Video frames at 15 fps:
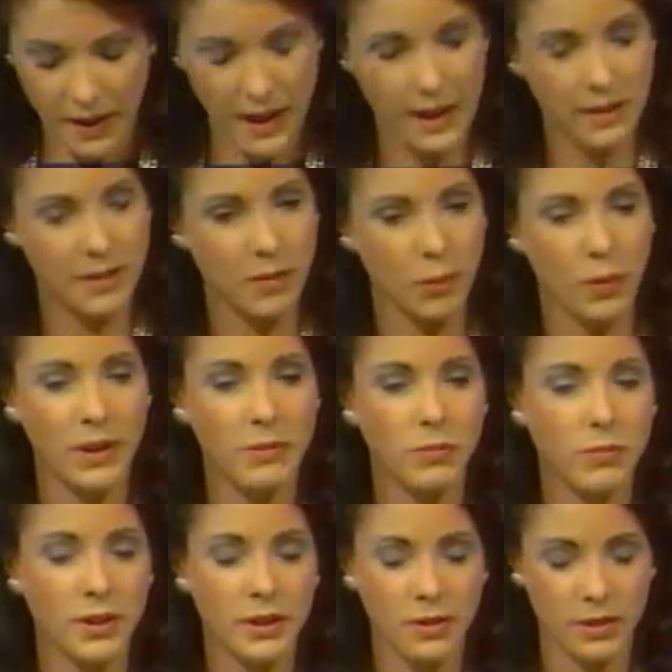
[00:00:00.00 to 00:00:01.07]
And
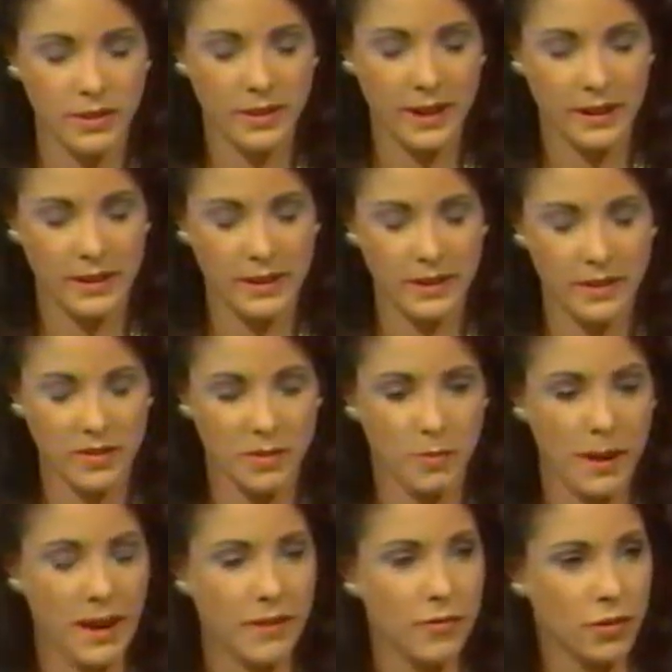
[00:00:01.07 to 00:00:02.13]
one real good technique is the
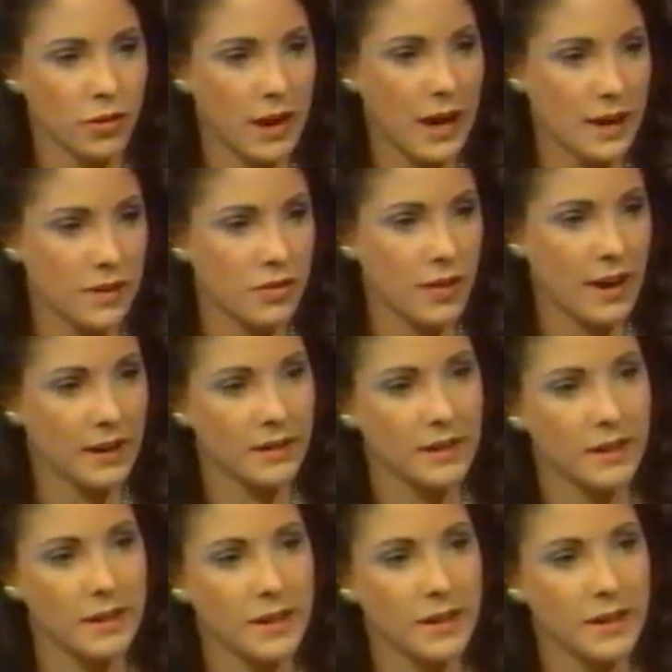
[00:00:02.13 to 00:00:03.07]
behavioral contracting,